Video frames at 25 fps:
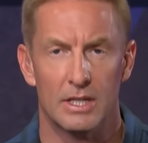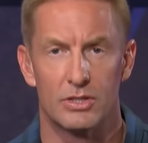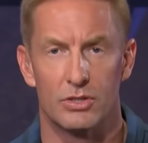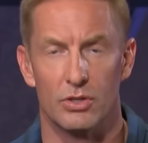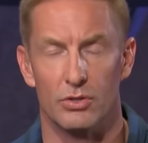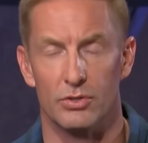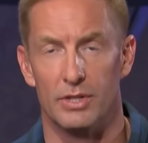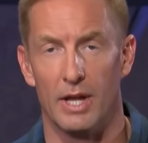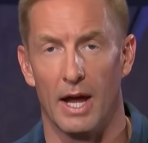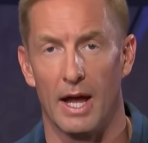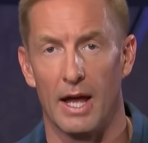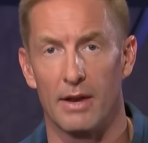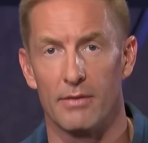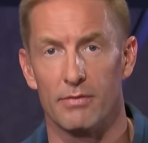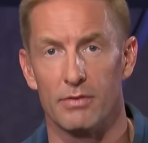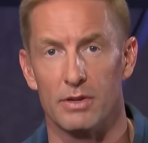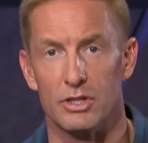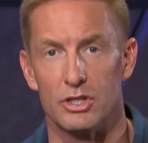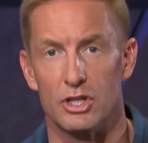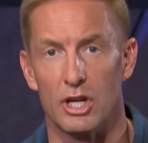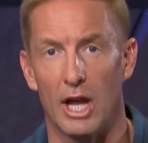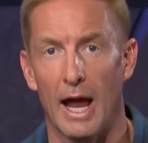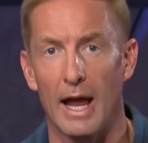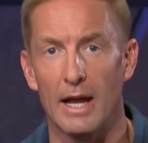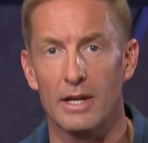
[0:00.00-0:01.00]
So
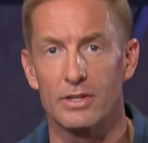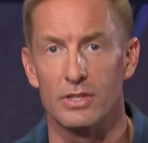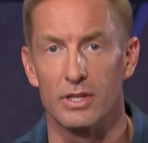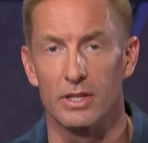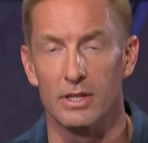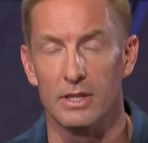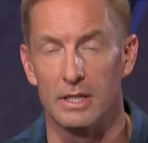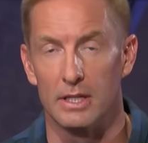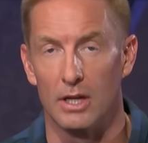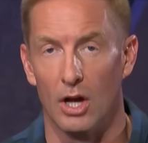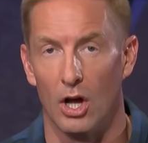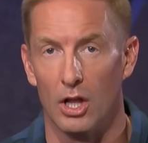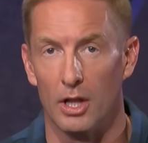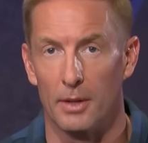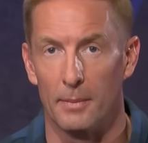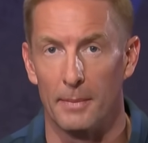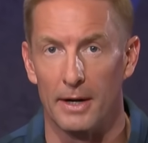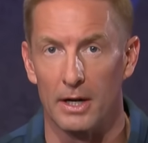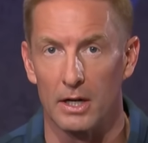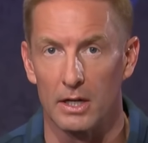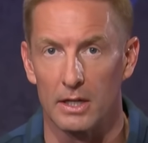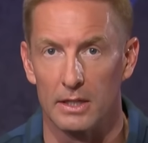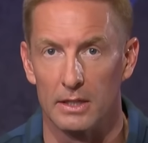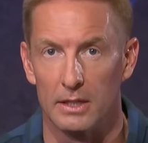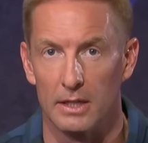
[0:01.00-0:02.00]
Donovan Jackson, the All
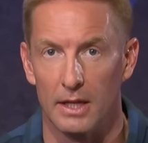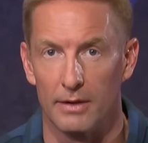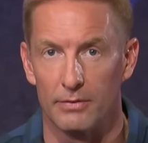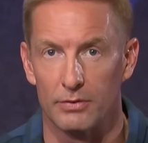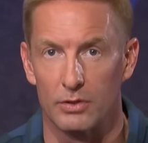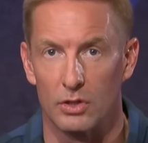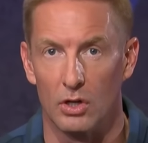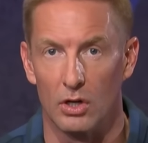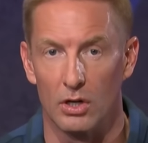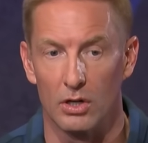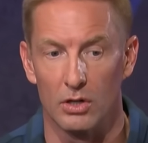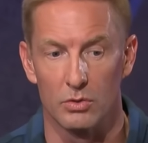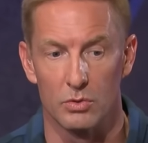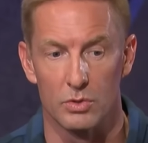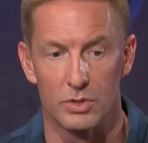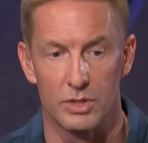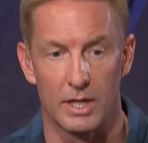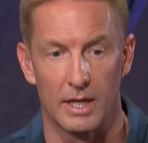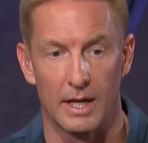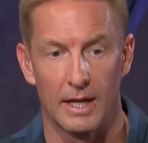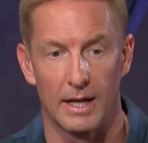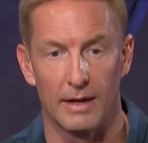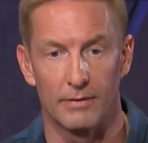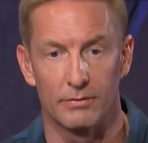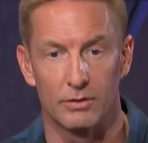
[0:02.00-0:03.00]
American left guard, was
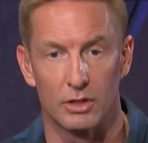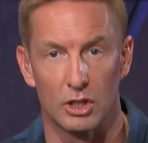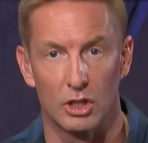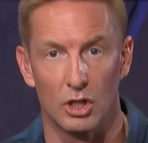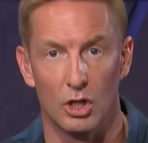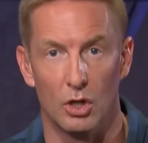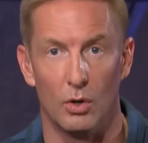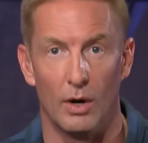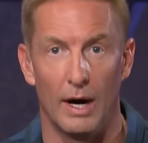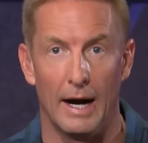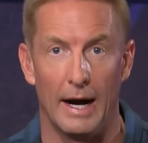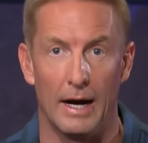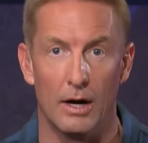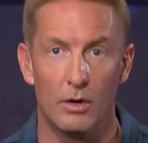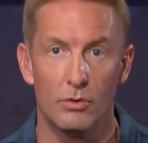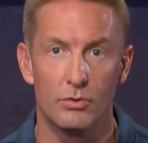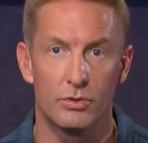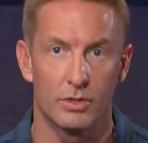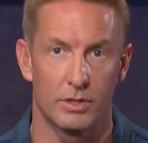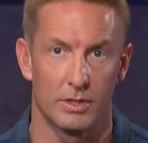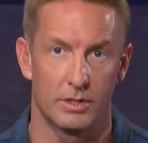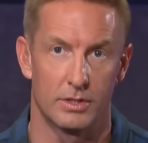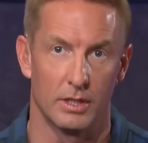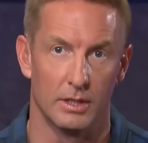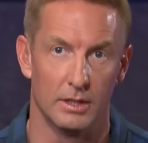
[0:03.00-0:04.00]
going to have to go
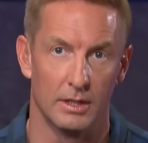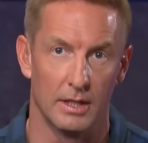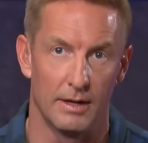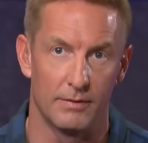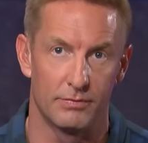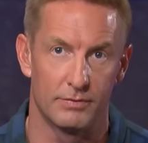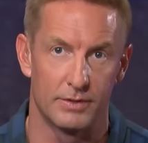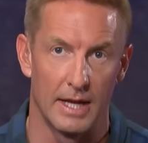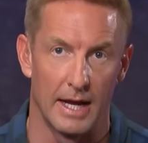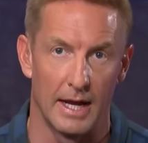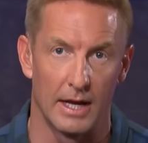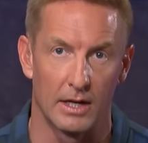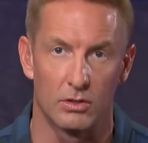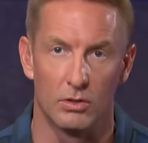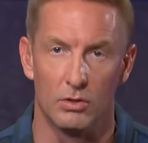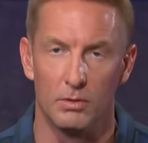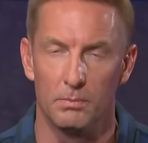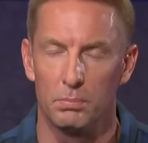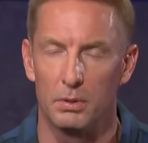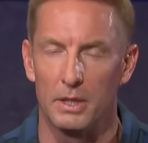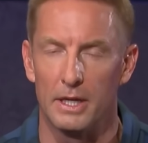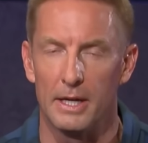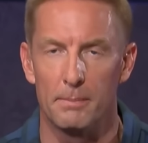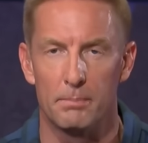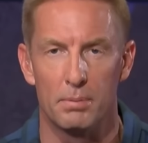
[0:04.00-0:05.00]
out to left tackle,
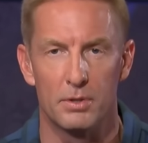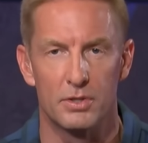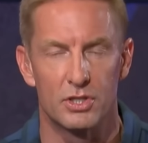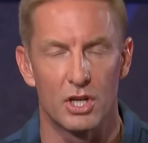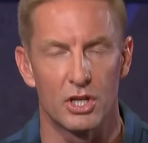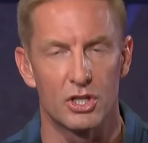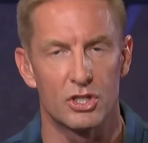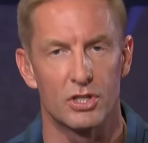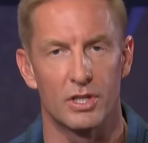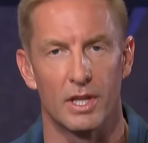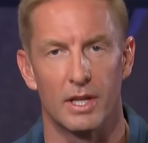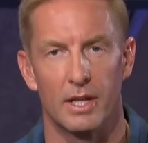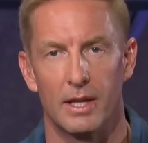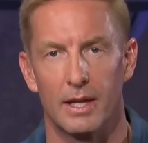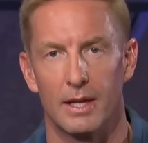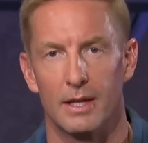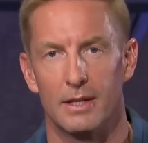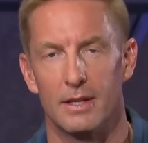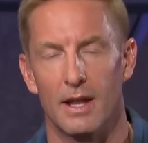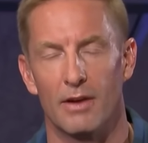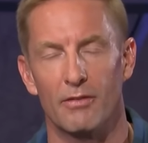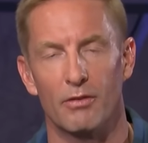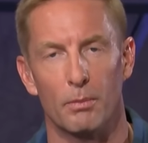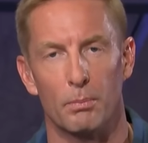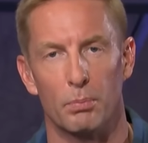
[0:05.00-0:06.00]
play a position that he
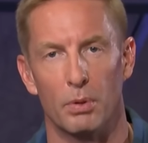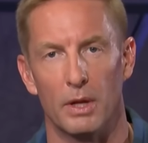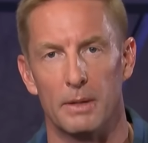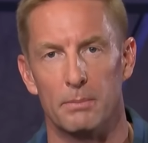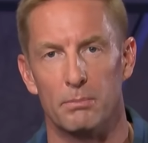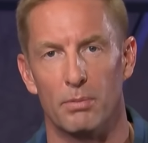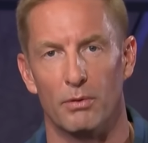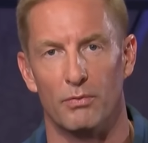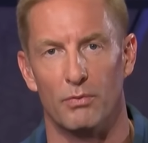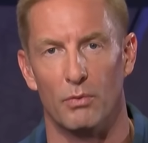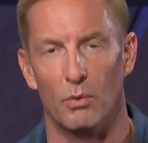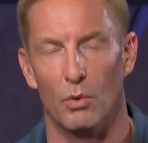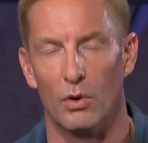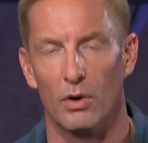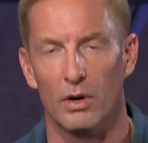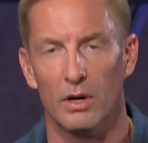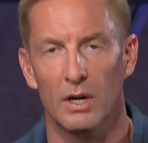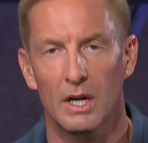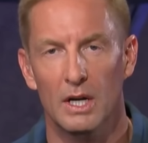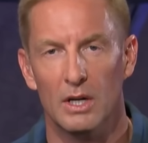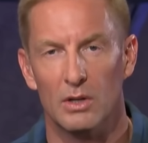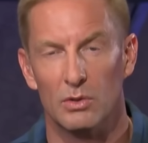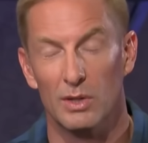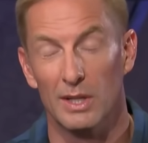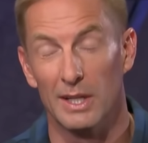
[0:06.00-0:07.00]
had never played before,
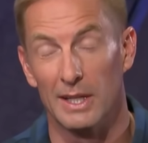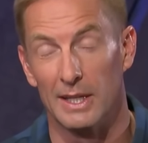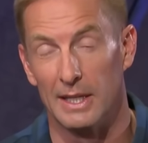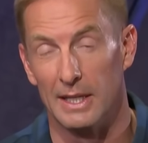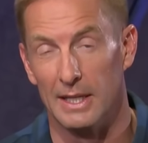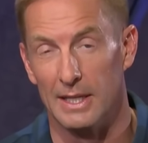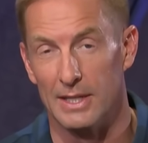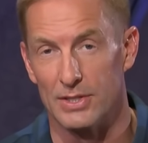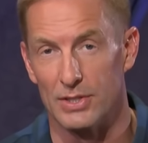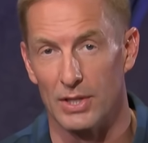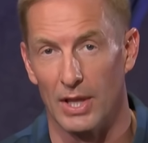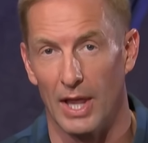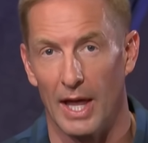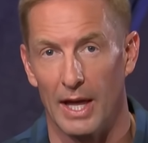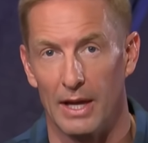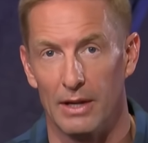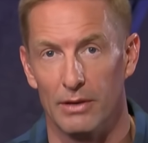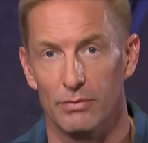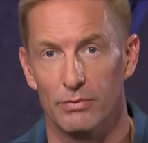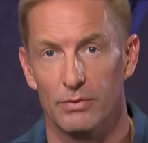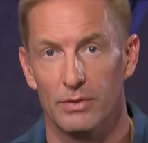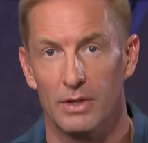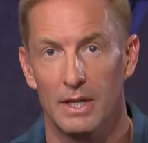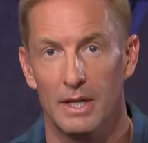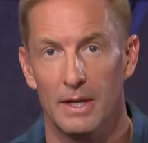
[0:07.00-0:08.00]
really in his
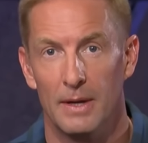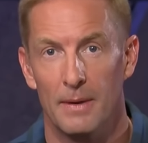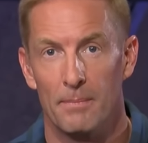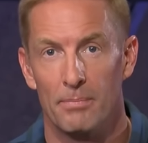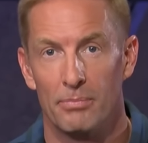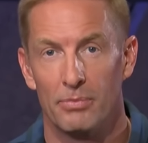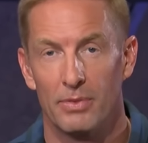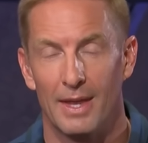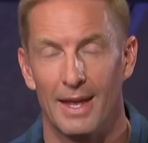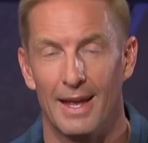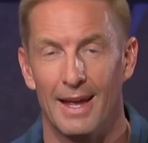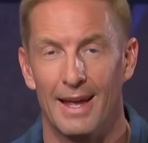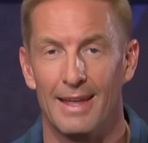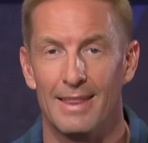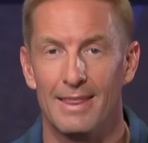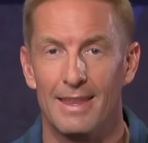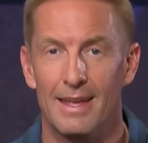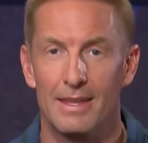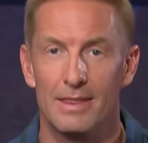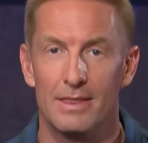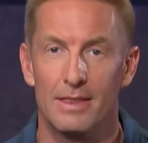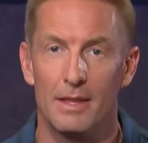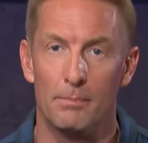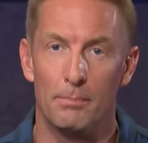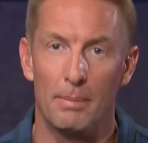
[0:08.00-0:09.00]
life. And
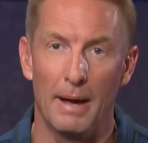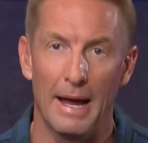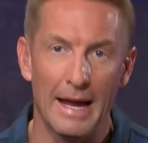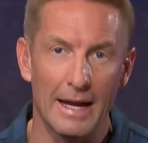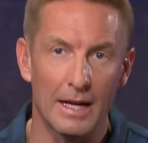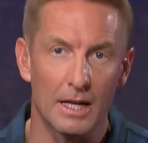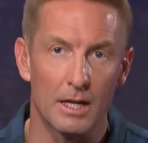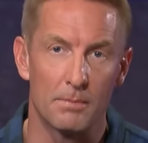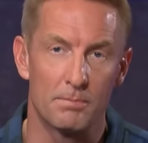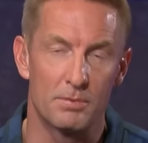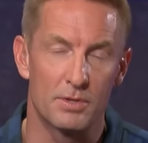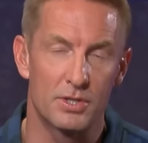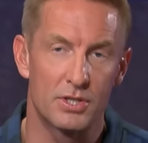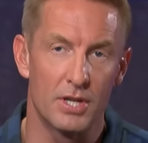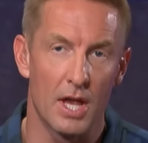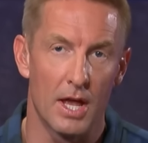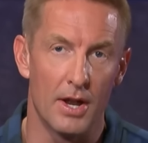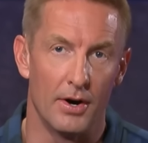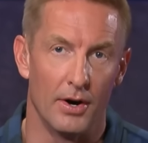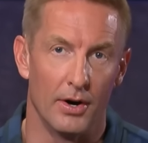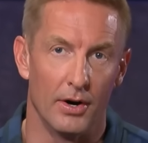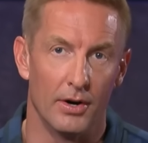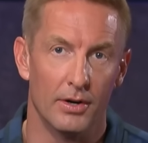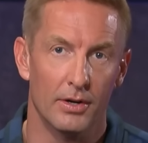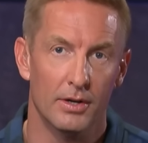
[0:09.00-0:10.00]
then the backup
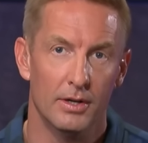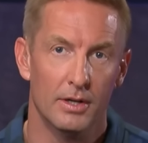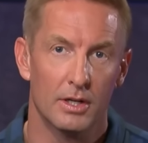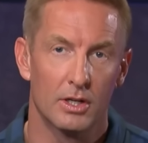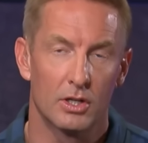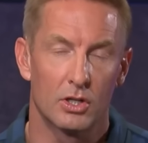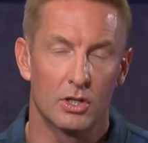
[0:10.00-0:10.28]
center,